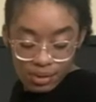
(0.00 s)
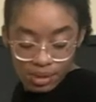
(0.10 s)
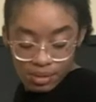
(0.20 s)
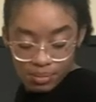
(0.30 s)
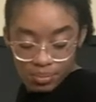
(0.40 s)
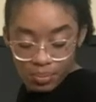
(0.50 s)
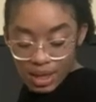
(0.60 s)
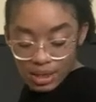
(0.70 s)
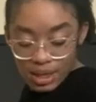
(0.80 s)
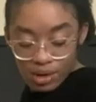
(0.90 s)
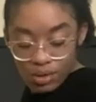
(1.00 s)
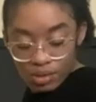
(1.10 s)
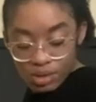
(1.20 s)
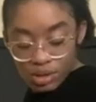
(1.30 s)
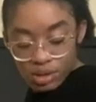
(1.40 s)
a pants had
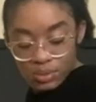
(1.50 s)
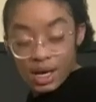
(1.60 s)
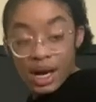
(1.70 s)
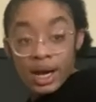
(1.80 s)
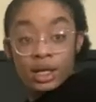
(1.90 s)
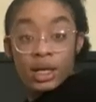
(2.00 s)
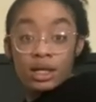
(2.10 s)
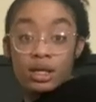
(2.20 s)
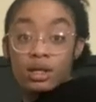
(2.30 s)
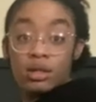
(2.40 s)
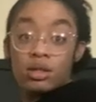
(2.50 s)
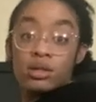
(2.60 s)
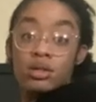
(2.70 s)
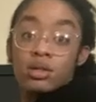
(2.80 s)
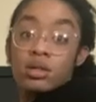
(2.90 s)
overalls, but I kind of like it.
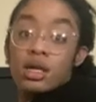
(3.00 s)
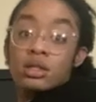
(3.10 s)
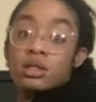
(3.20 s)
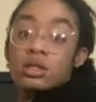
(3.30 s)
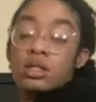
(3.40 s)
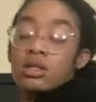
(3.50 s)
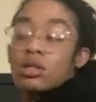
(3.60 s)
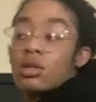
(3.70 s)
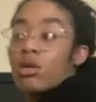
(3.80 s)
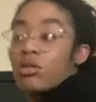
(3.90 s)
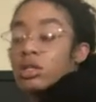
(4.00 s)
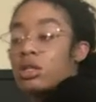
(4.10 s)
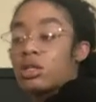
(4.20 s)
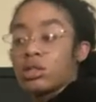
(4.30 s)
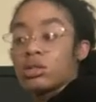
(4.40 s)
And it's only,
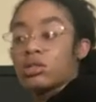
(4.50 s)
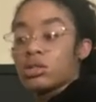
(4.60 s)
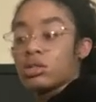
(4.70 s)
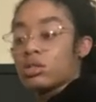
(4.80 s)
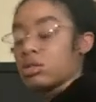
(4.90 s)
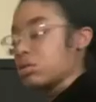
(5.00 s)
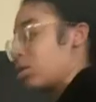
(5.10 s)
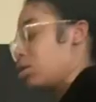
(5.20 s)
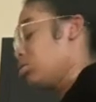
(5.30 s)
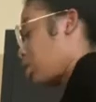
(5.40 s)
I don't